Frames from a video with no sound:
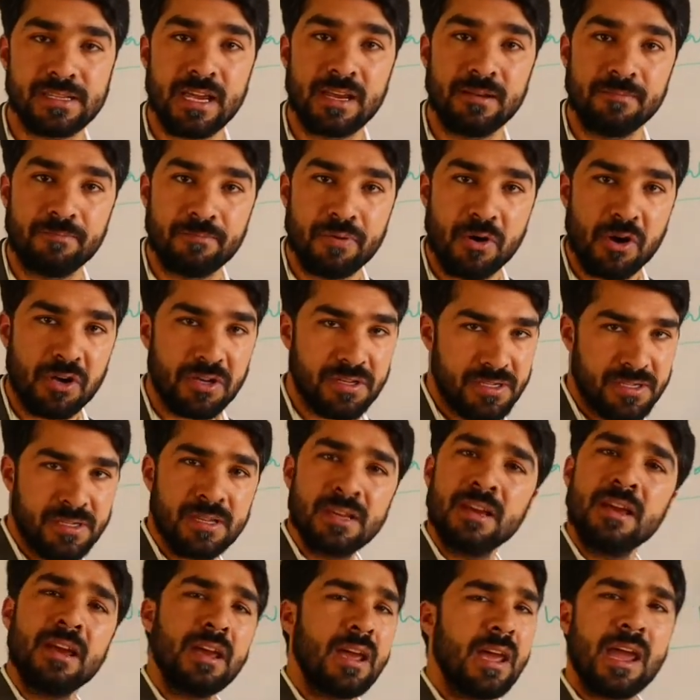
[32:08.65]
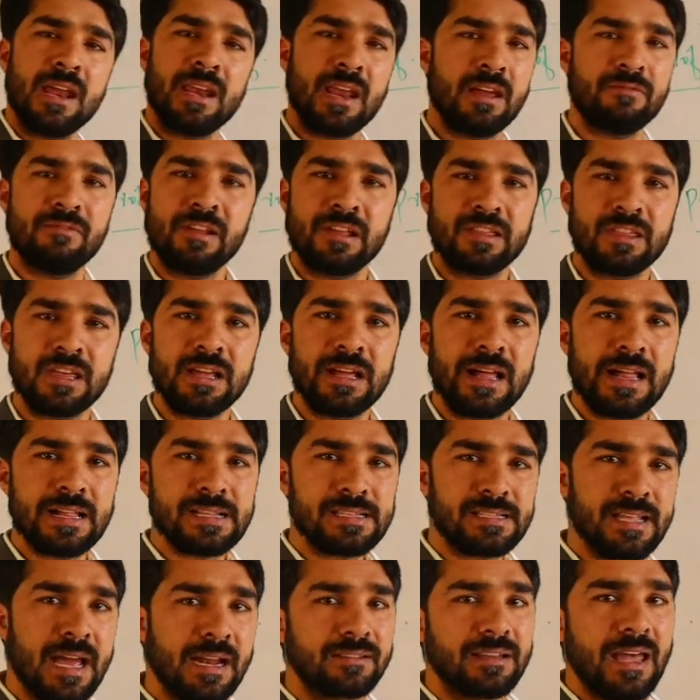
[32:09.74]
in books, and everything
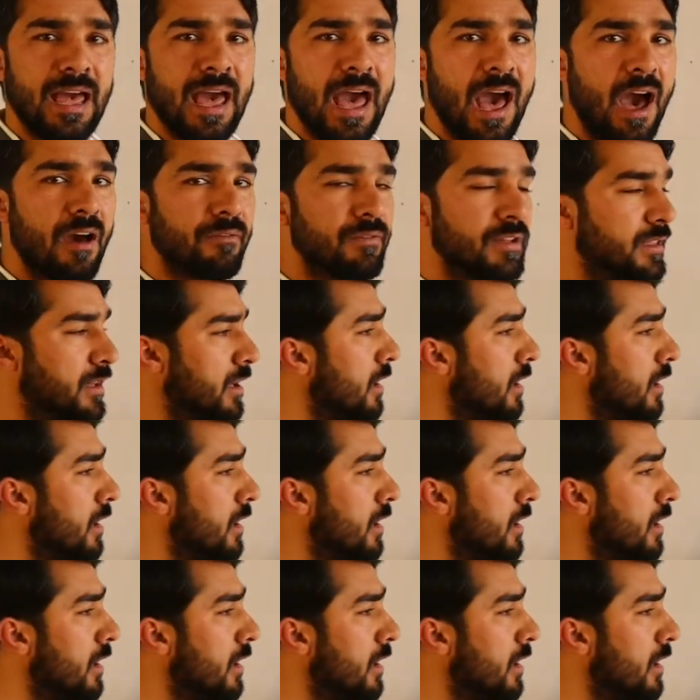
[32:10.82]
else that they have in